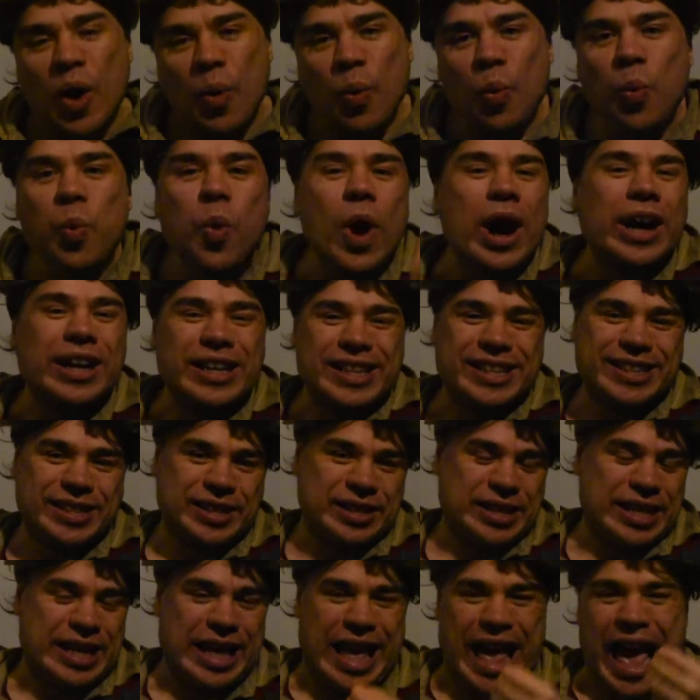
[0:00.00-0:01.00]
What is
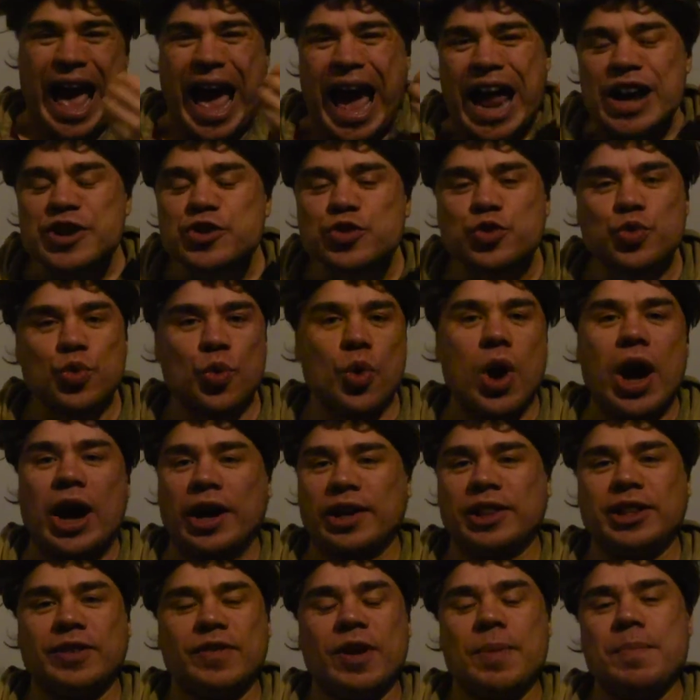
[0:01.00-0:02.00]

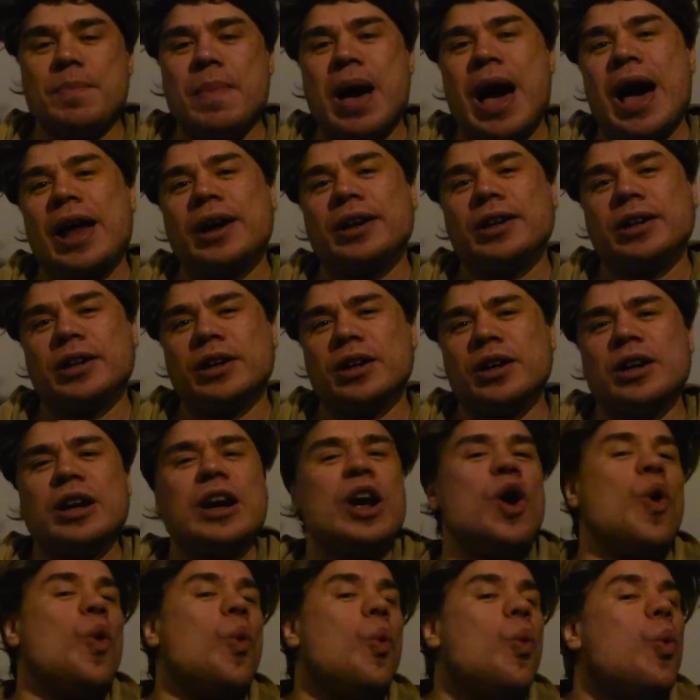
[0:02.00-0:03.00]
attractive a man here?
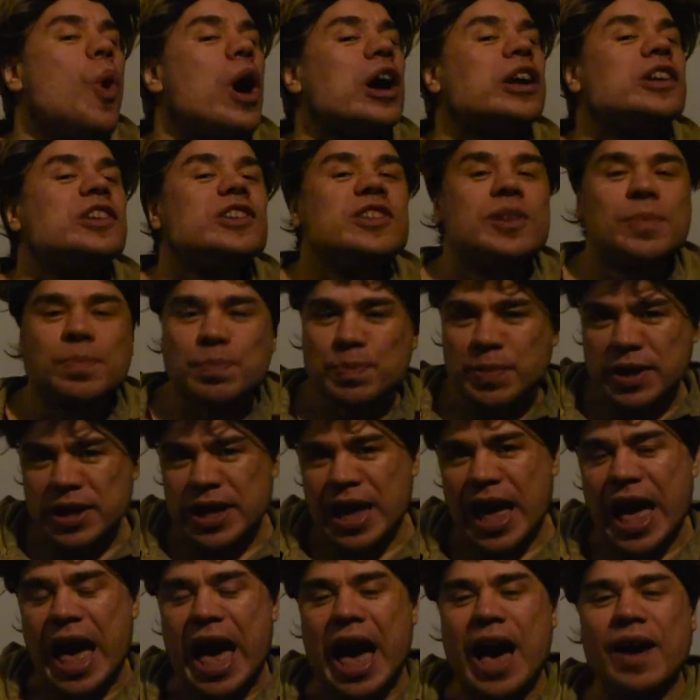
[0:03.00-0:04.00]
What is the
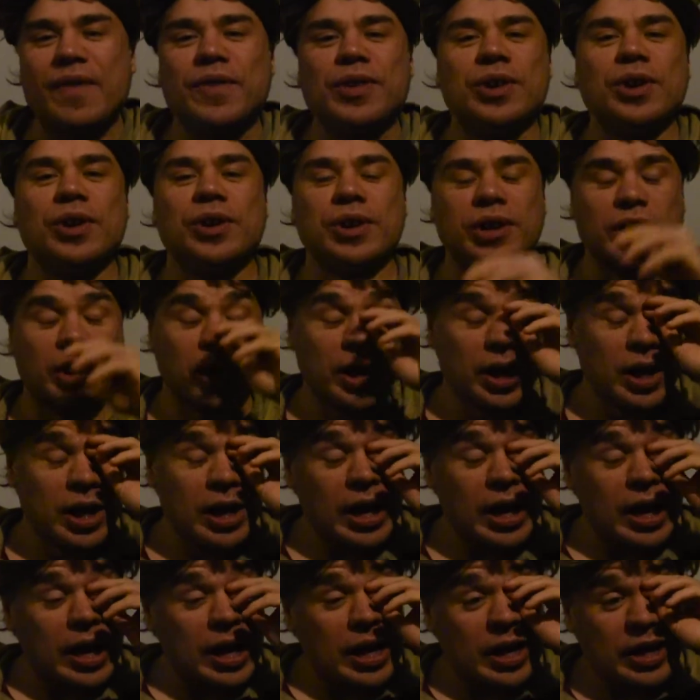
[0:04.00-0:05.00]
behavior here?
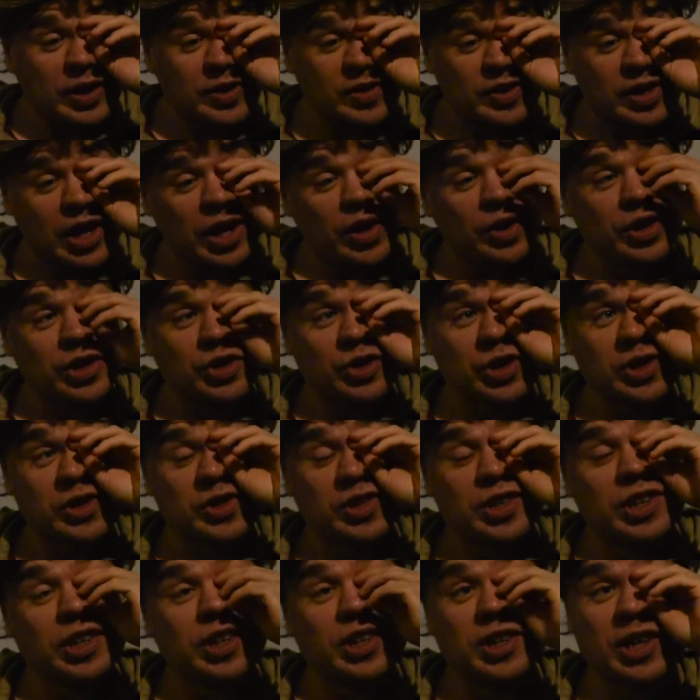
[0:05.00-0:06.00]
It's kind of
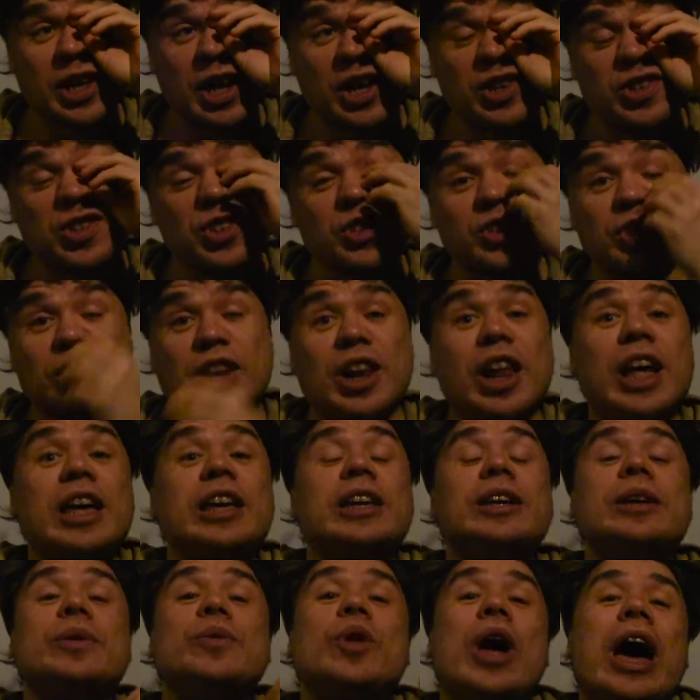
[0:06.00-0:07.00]
interesting in cases
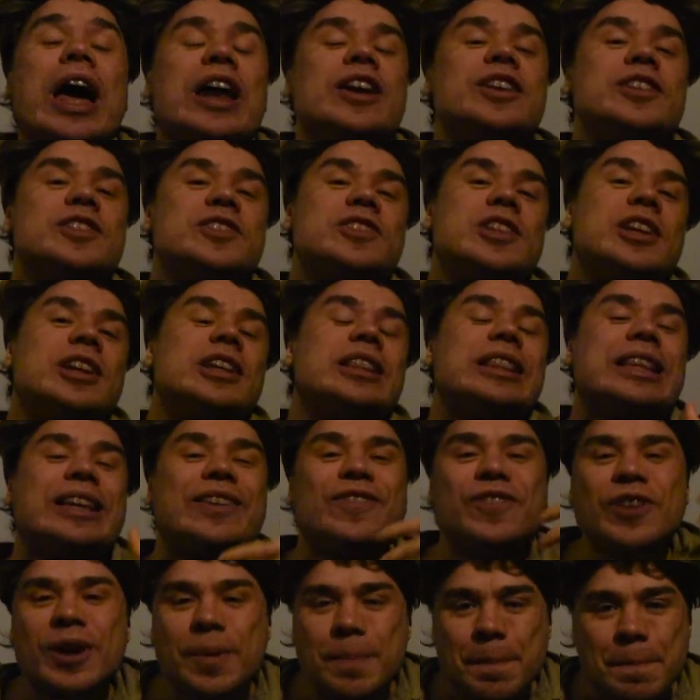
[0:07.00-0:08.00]
like understand
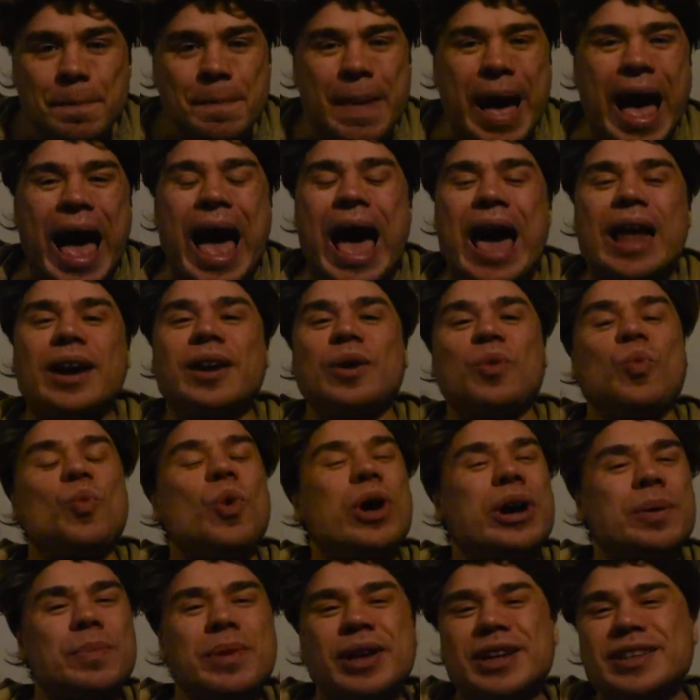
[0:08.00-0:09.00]
different man,
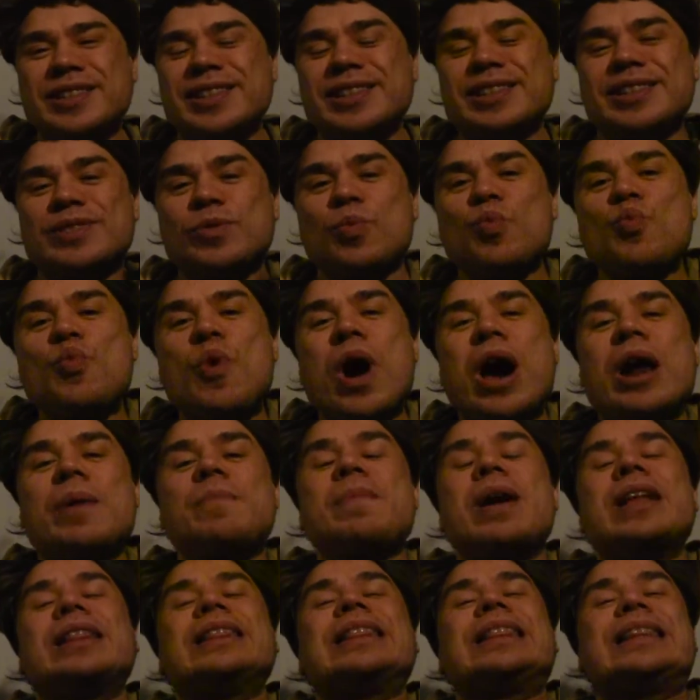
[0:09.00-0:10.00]
what makes one
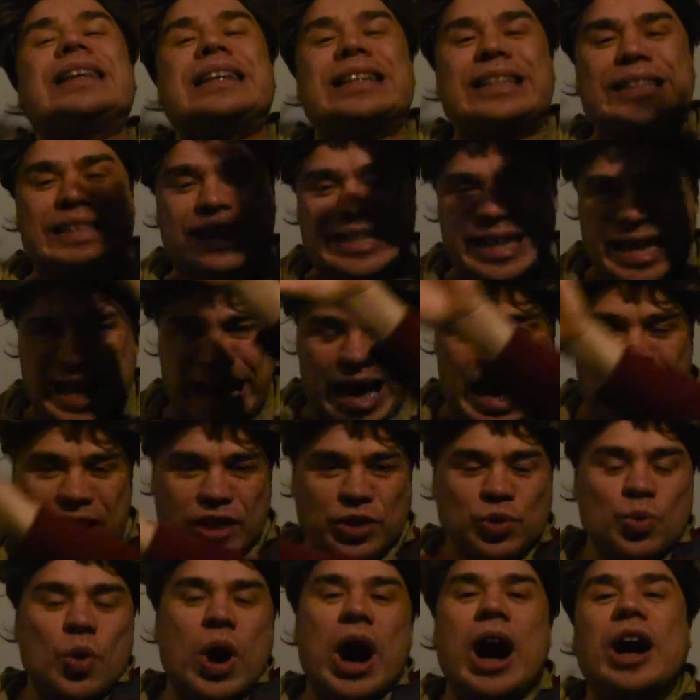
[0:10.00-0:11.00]
man this to
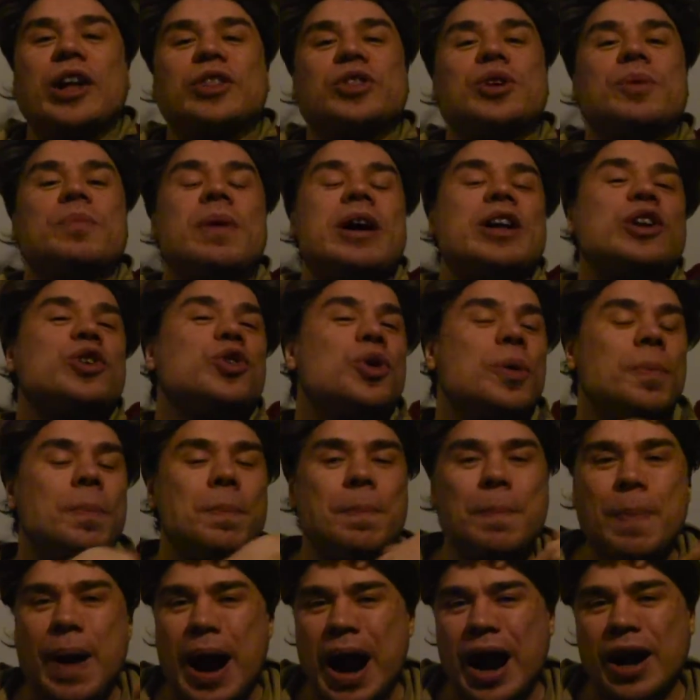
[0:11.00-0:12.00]
other man
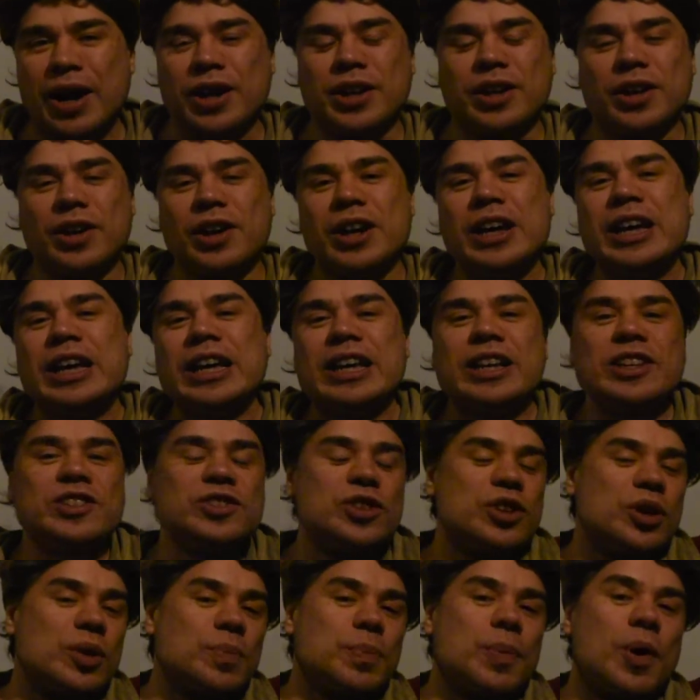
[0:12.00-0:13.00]
compare here. It's not
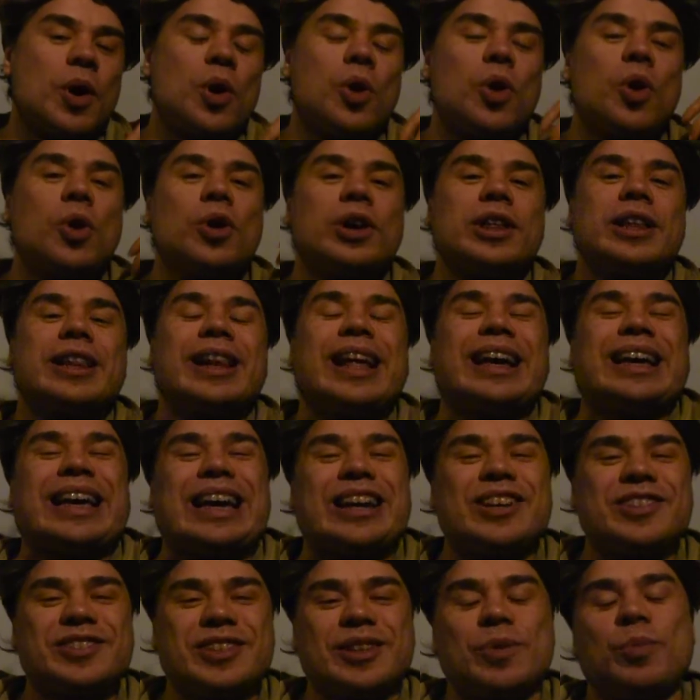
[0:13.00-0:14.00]
about only like
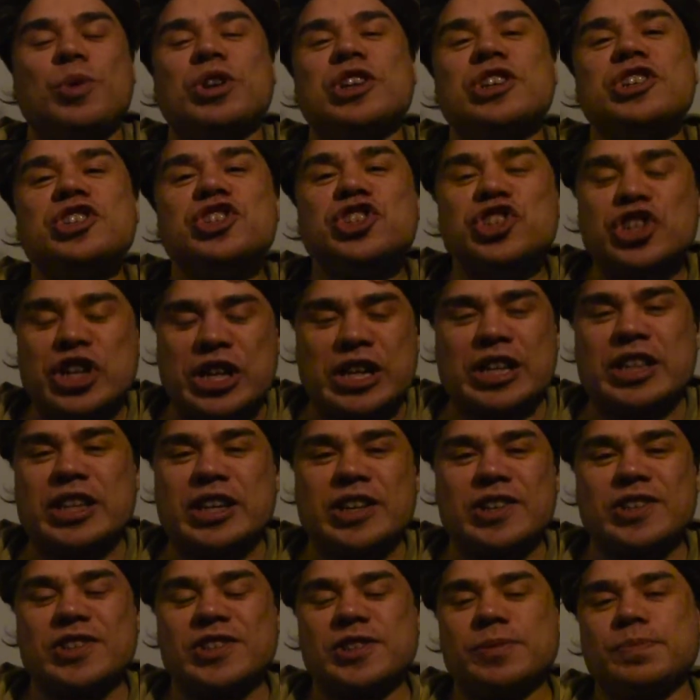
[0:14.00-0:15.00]
understand what is
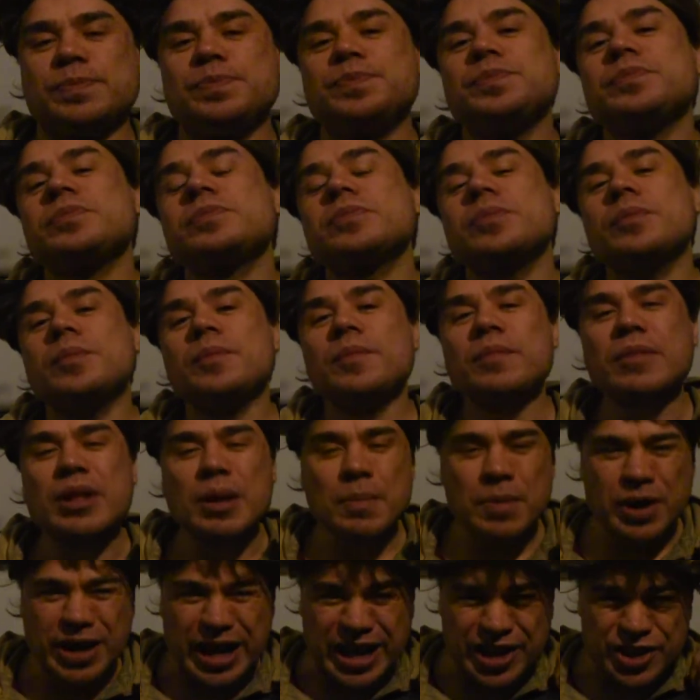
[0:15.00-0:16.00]
genetics,
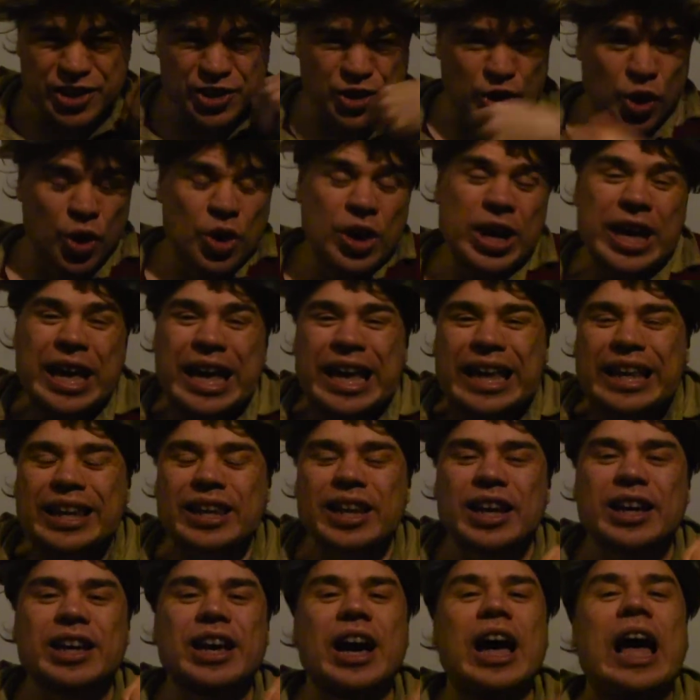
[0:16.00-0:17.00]
but also
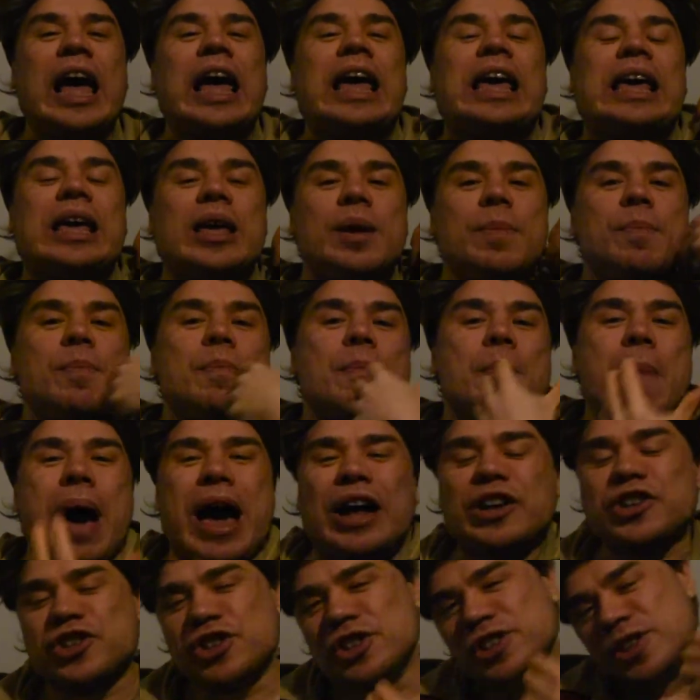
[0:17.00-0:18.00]
like
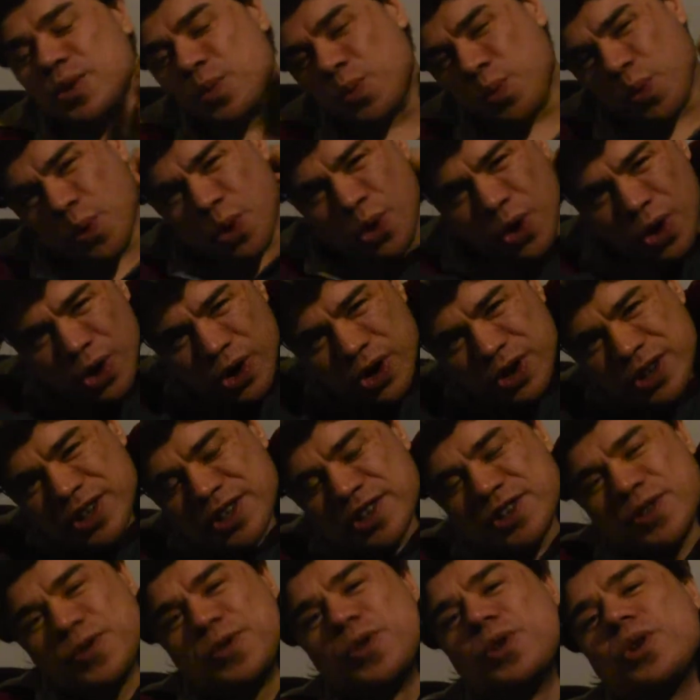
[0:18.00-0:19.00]
imagine the world is
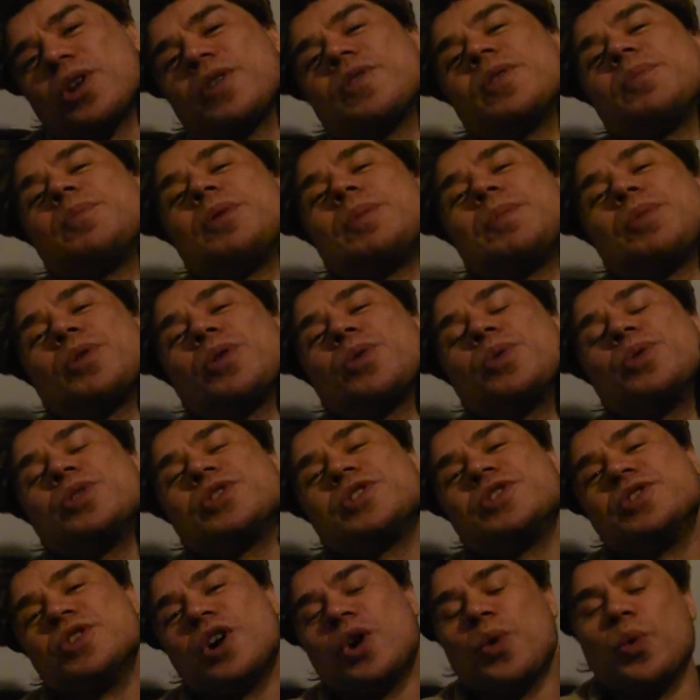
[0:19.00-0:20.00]
full of the people who is
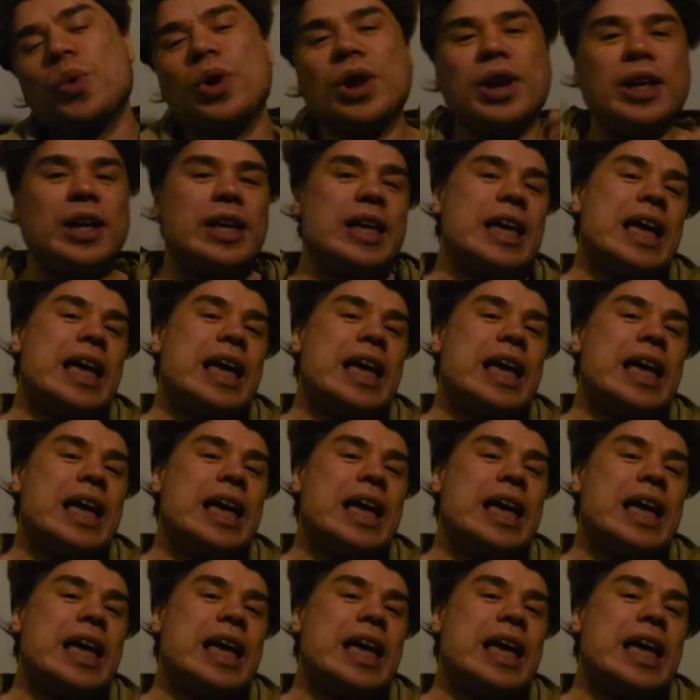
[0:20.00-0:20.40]
not really